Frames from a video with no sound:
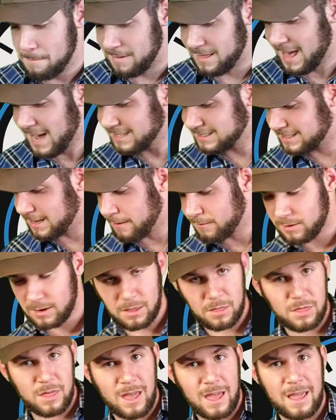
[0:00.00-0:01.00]
But that's
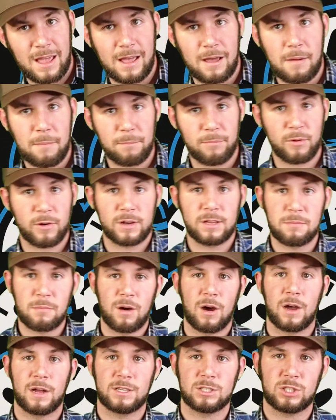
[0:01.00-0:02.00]
everything pretty
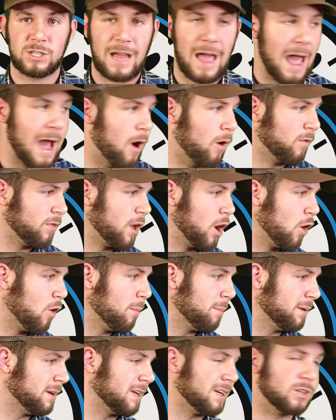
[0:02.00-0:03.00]
much out in the
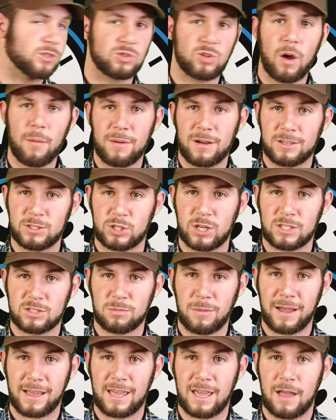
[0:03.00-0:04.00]
open here. So I'm going to
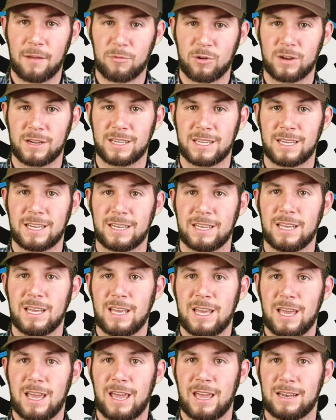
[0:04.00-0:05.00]
adjust my camera again
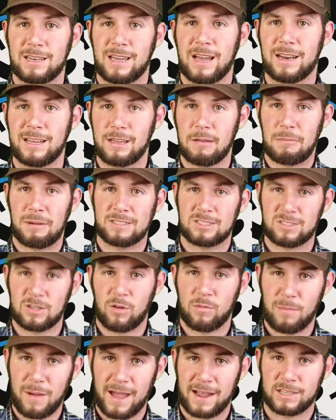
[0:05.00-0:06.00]
and kind of get
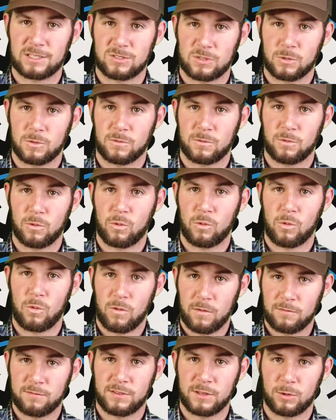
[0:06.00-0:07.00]
myself back into a
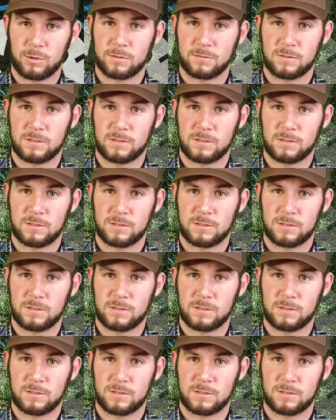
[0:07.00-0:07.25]
full field of